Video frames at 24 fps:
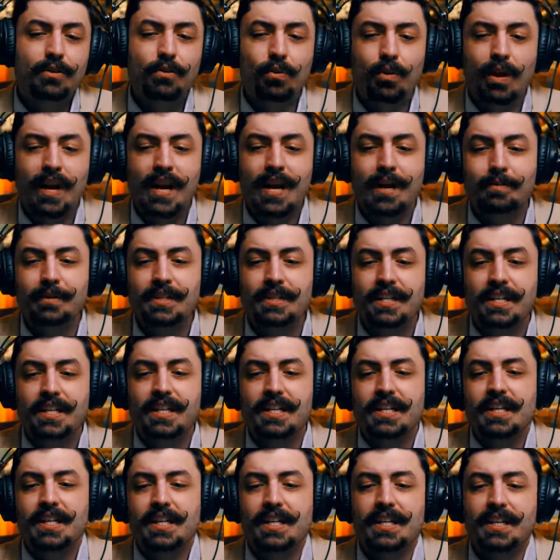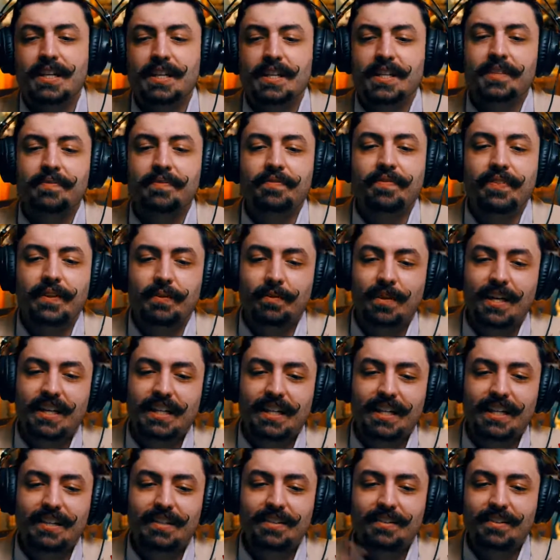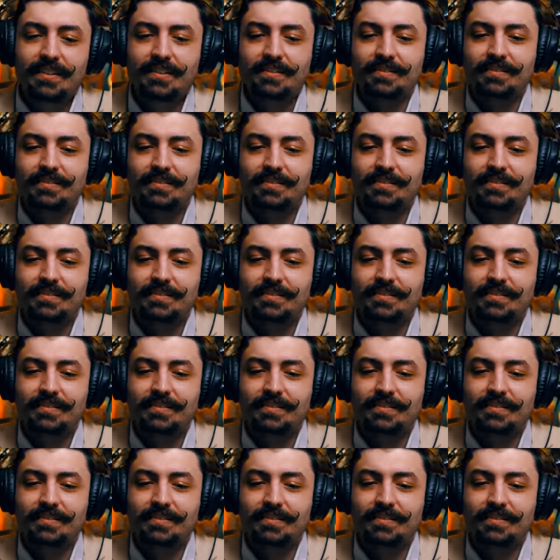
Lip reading: grabbed right here,